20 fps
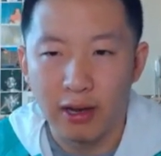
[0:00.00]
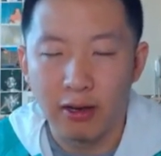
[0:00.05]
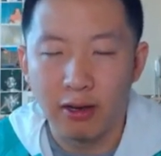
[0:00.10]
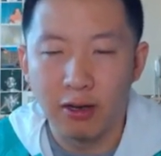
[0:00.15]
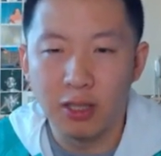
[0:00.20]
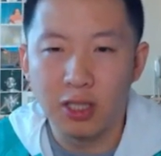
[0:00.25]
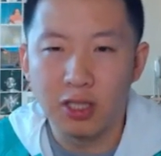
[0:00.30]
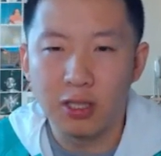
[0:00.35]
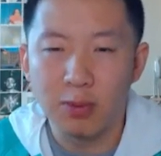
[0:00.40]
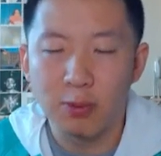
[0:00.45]
I
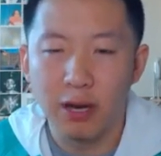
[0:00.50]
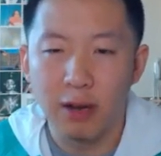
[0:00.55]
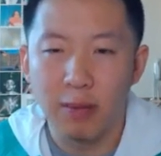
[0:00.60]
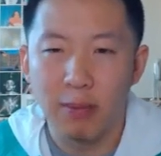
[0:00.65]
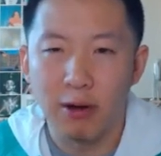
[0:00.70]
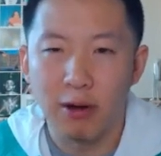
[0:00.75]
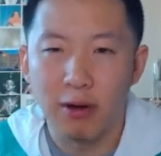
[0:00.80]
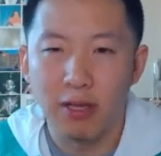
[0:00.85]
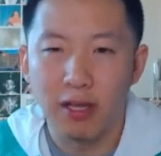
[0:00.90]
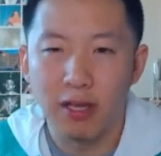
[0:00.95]
could just bring out
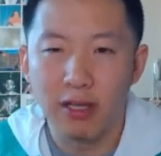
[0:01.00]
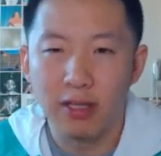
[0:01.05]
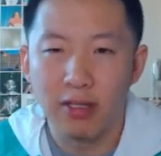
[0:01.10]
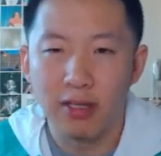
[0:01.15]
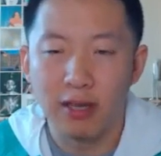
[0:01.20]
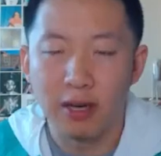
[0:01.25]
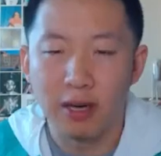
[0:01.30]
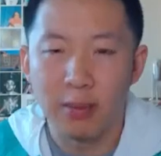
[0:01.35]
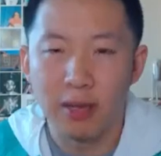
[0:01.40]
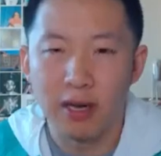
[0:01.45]
Palkia,
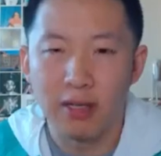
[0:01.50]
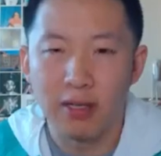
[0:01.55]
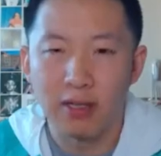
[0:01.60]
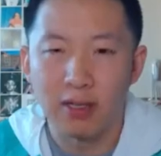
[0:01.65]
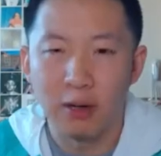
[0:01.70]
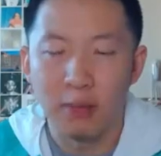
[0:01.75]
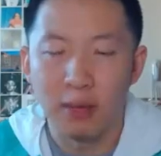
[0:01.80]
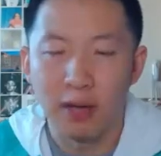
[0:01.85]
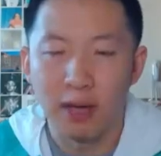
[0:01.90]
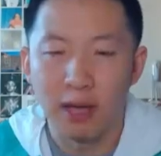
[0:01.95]
Dynamax,
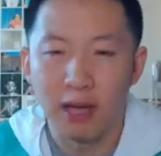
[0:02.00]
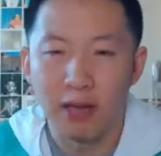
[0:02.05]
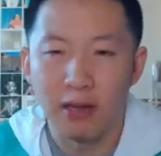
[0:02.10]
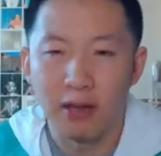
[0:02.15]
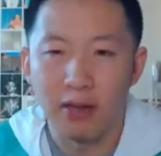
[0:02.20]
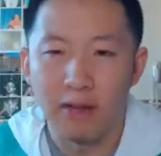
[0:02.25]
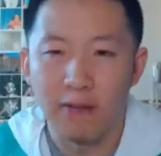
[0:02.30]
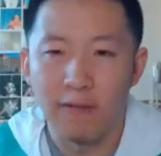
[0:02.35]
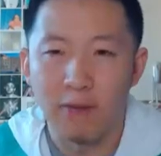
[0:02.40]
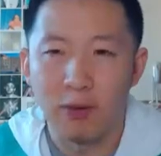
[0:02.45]
Helping Hand,
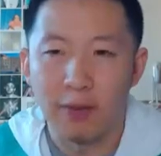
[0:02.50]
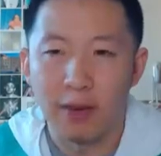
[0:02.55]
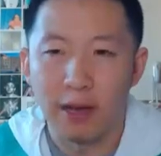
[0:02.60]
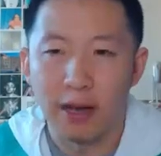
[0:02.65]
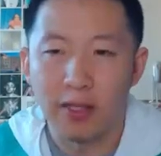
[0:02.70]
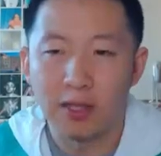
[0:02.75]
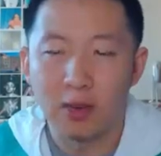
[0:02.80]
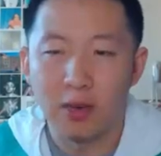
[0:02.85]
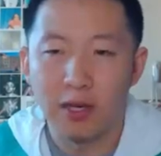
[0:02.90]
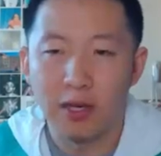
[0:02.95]
Life Orb,
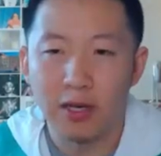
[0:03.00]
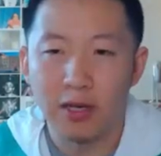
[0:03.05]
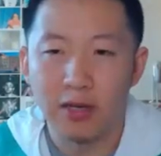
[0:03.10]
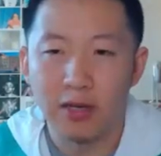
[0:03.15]
Max Quake